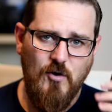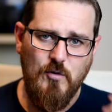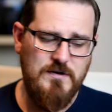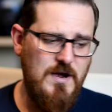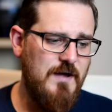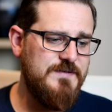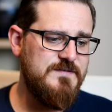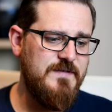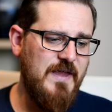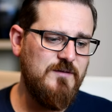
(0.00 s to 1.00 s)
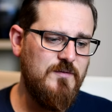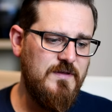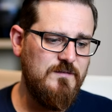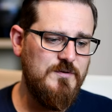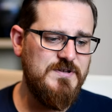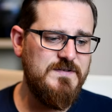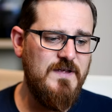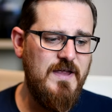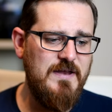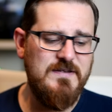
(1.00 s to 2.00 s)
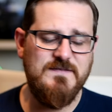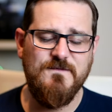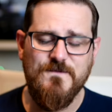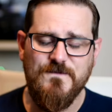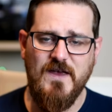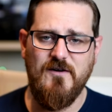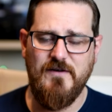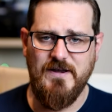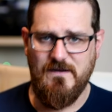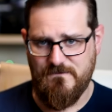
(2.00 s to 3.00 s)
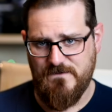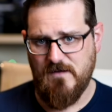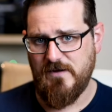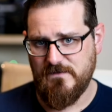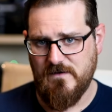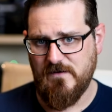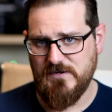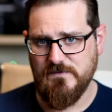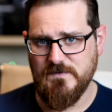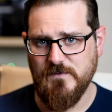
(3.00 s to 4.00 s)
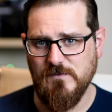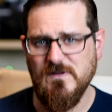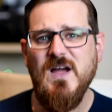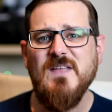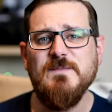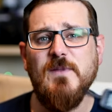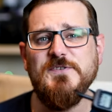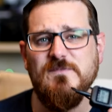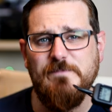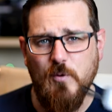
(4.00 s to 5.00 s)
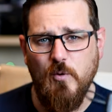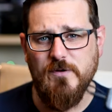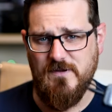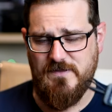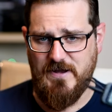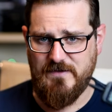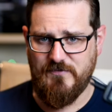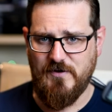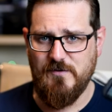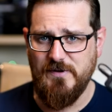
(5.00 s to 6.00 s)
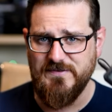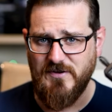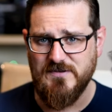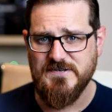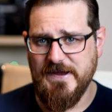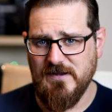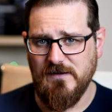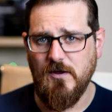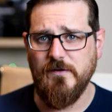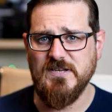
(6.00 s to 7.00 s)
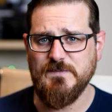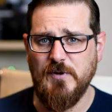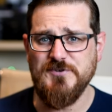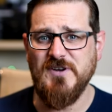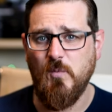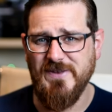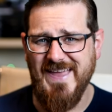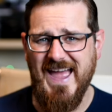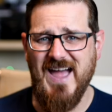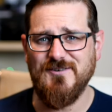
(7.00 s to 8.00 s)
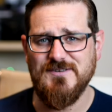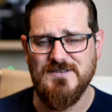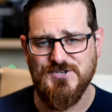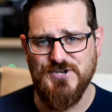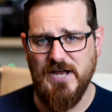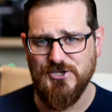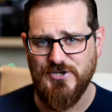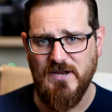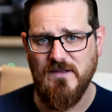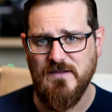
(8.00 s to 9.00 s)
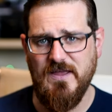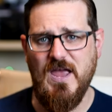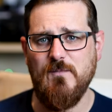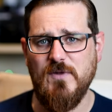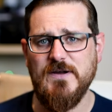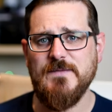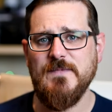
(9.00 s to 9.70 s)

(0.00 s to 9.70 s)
all kinds of things with this, which is, it is very, very, very useful. The most important thing is, though, is you can take a long exposure without touching the camera.